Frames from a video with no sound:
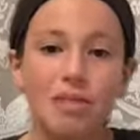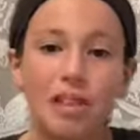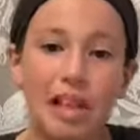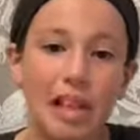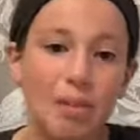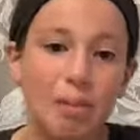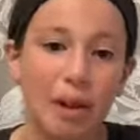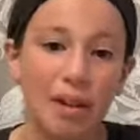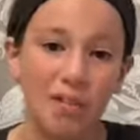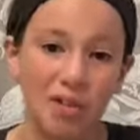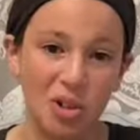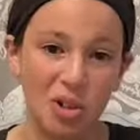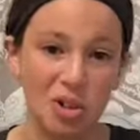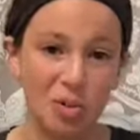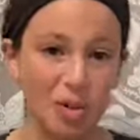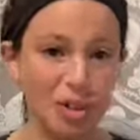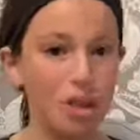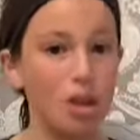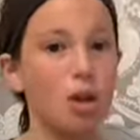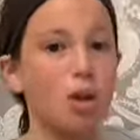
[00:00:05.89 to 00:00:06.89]
In my first
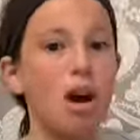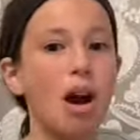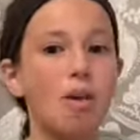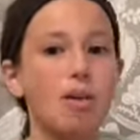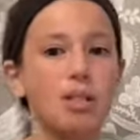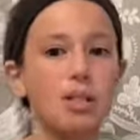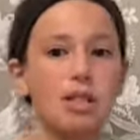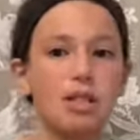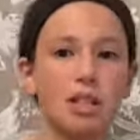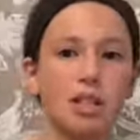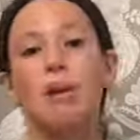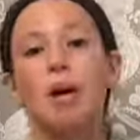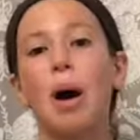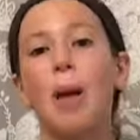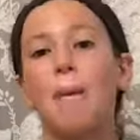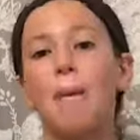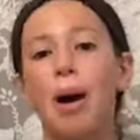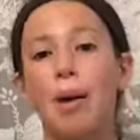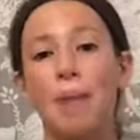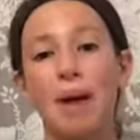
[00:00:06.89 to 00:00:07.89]
video,
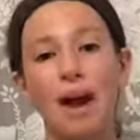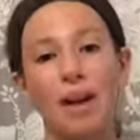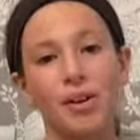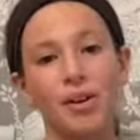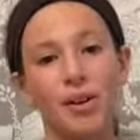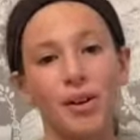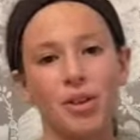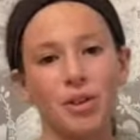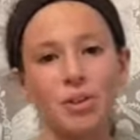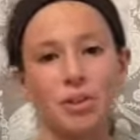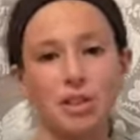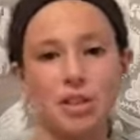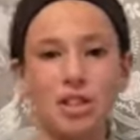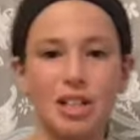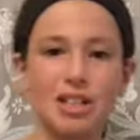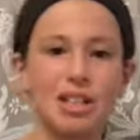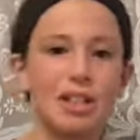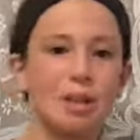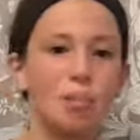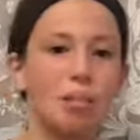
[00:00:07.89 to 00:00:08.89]
my background was
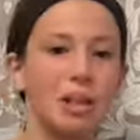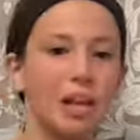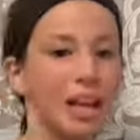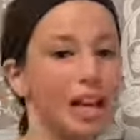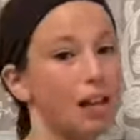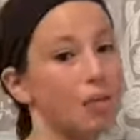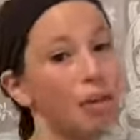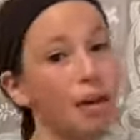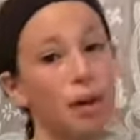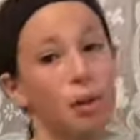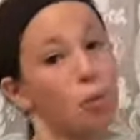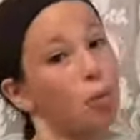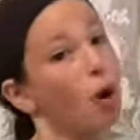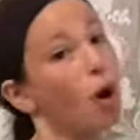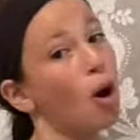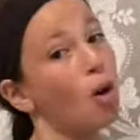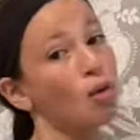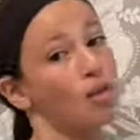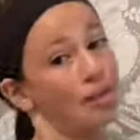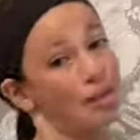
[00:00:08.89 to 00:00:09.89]
just a plain white
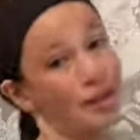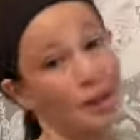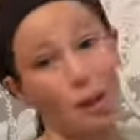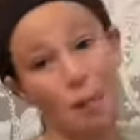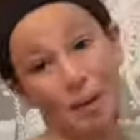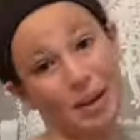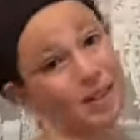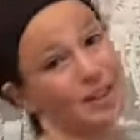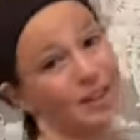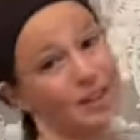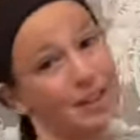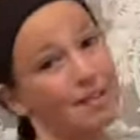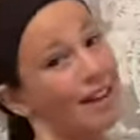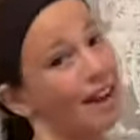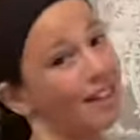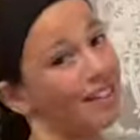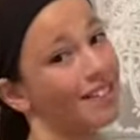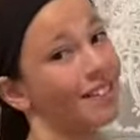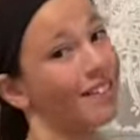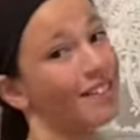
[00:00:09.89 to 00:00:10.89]
wall with a little picture in the
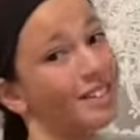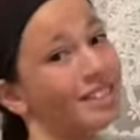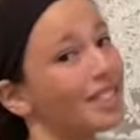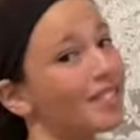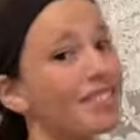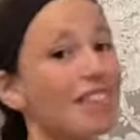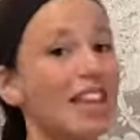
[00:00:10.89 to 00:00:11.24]
background.